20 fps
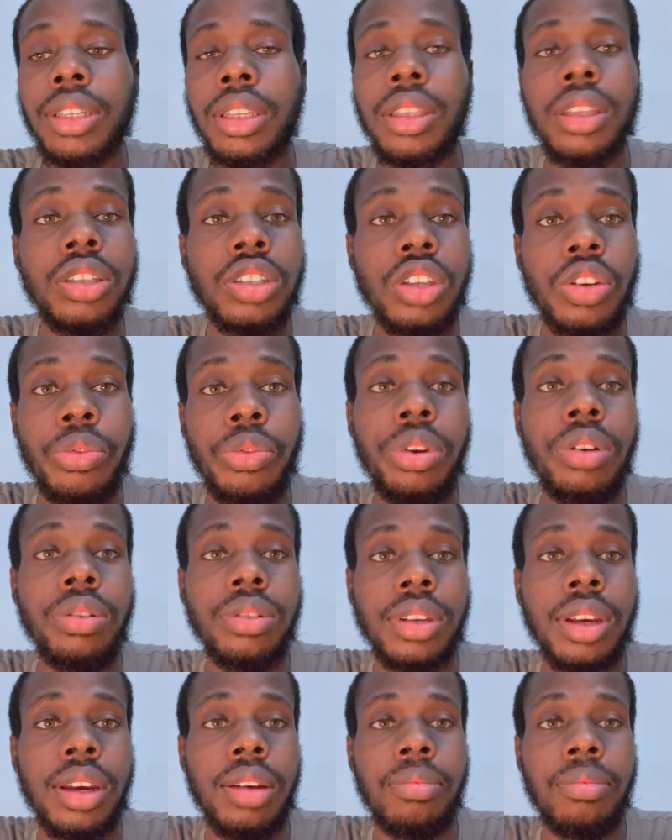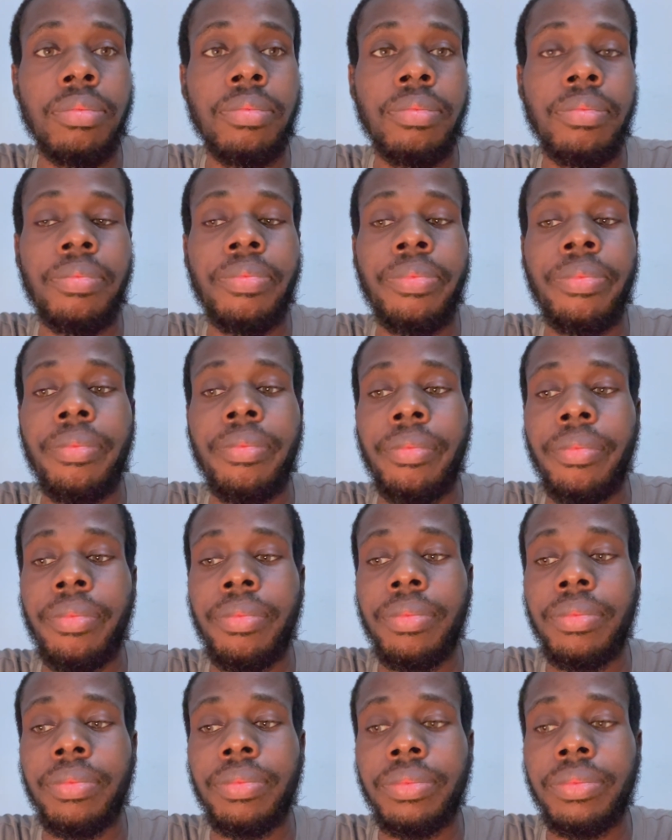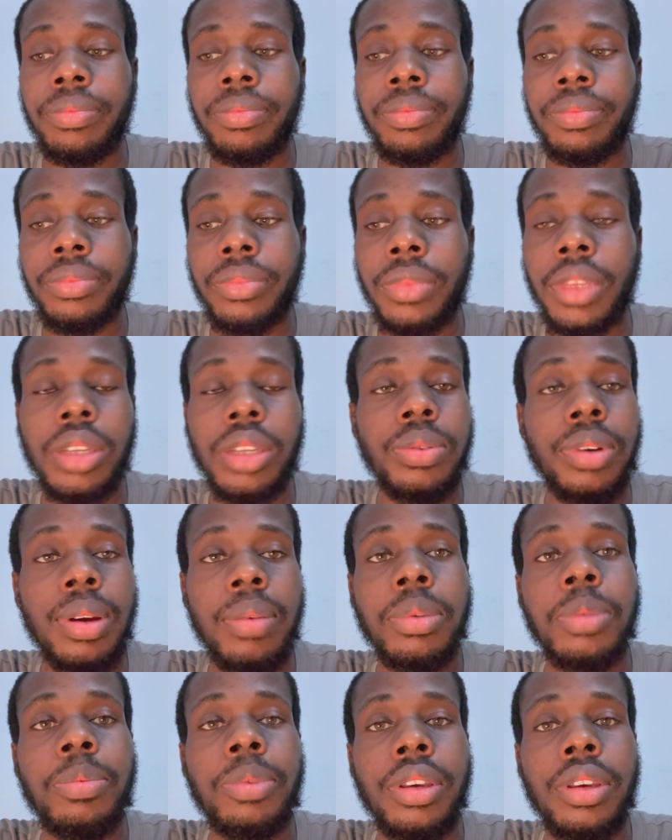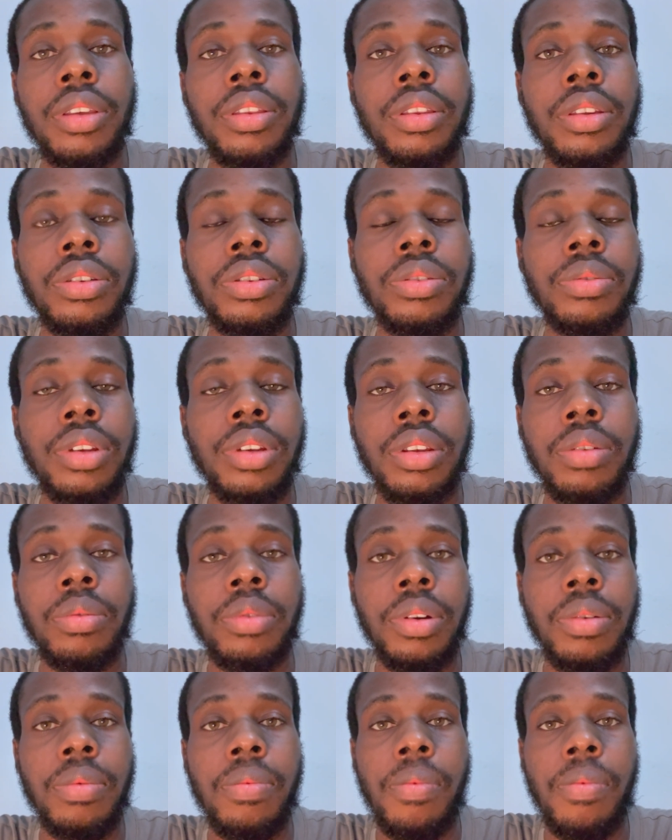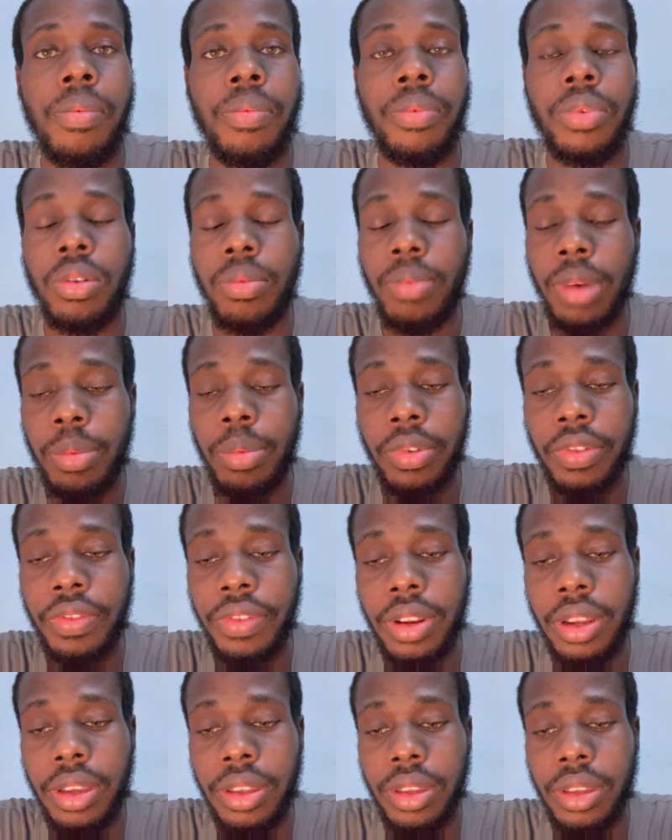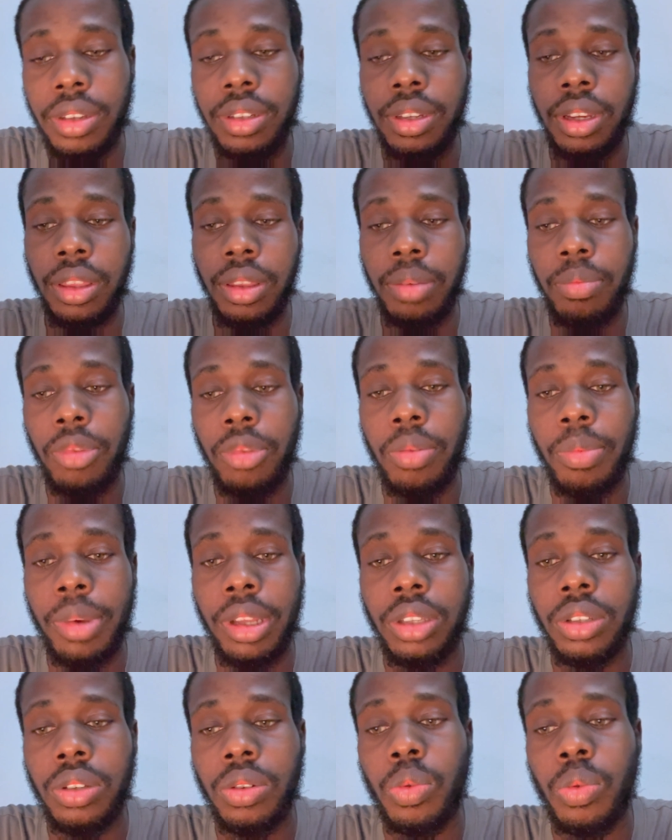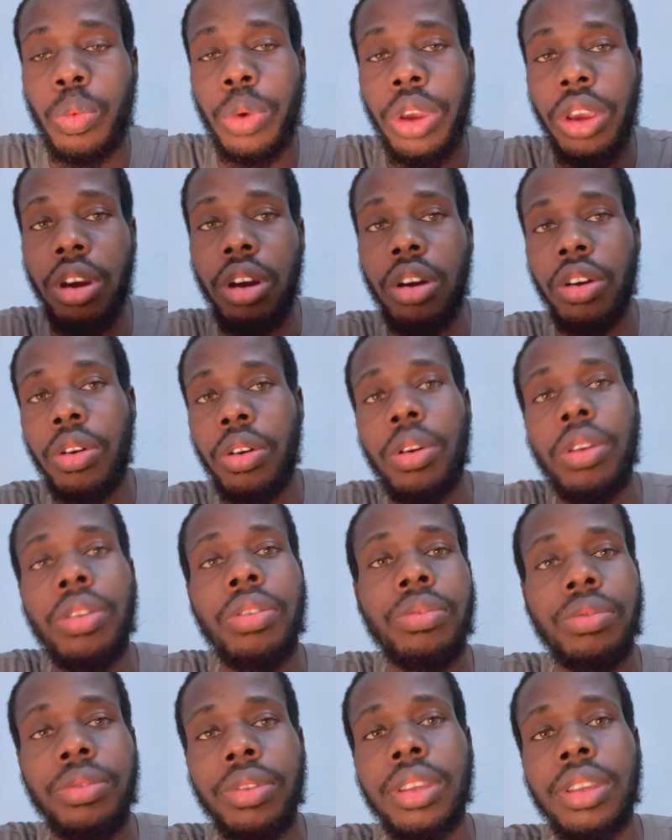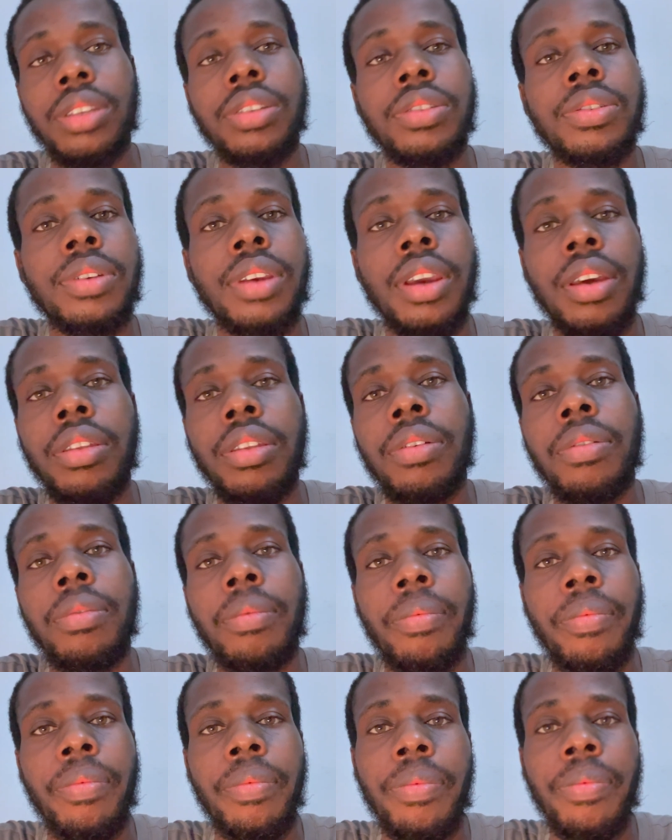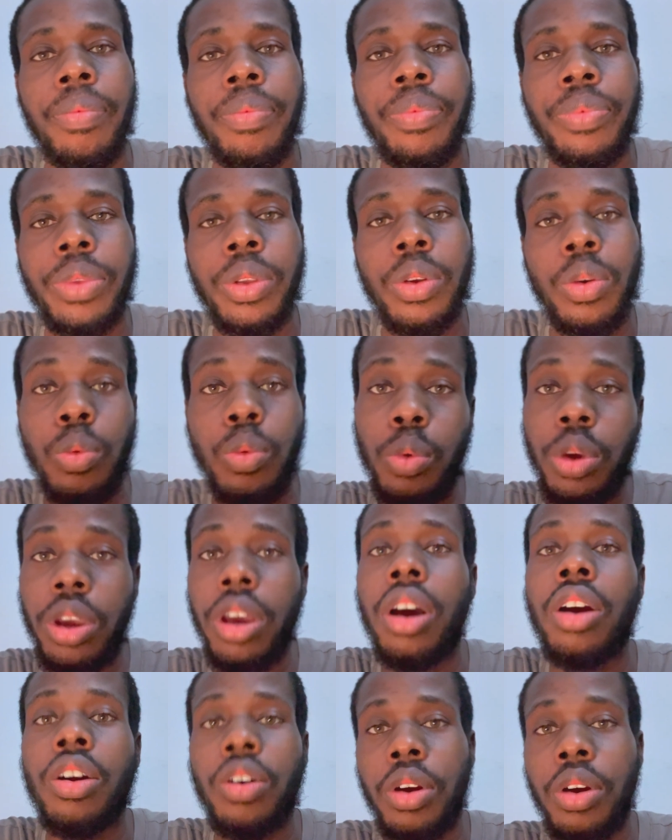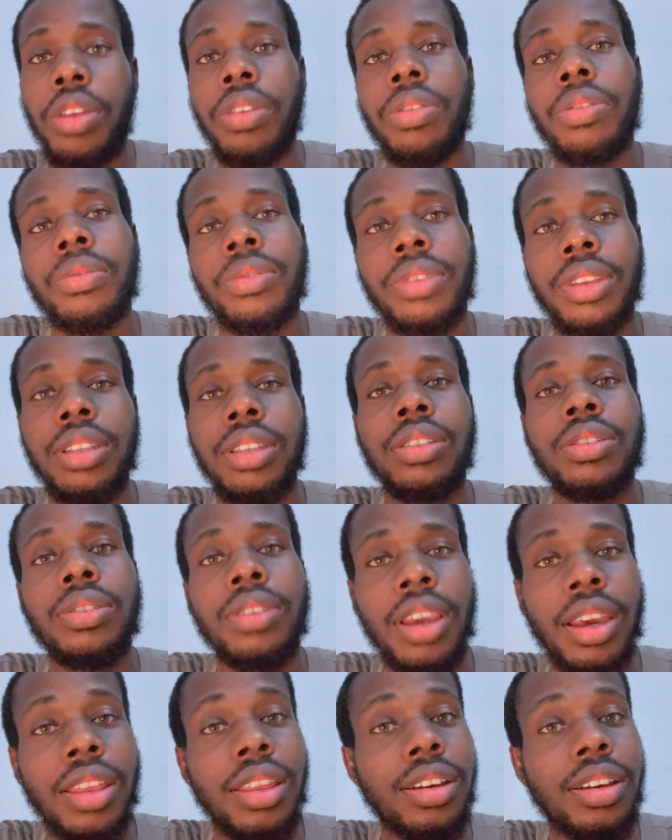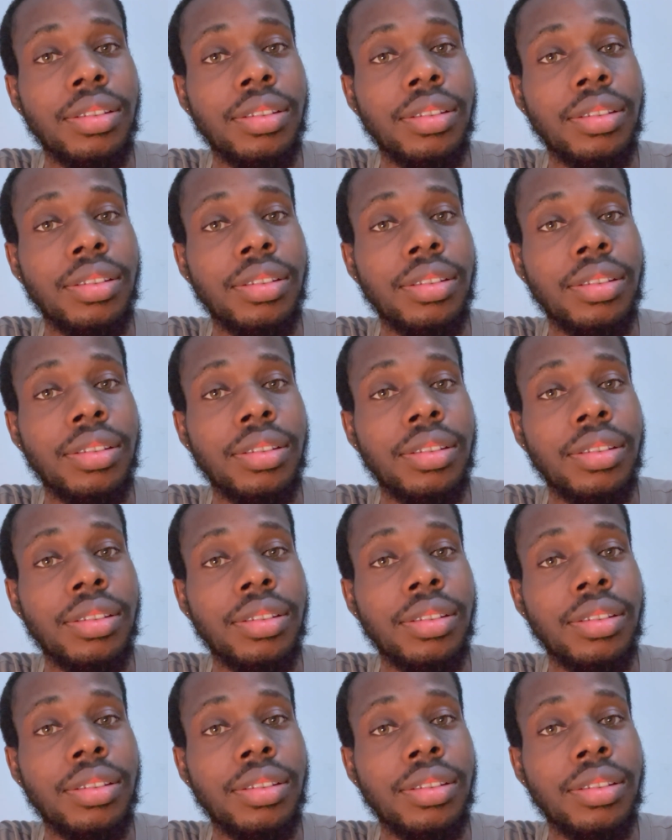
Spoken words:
this in real time. That's why I'm speaking this to anyone who might be feeling this at the moment. We are going through this together. We are going through this together.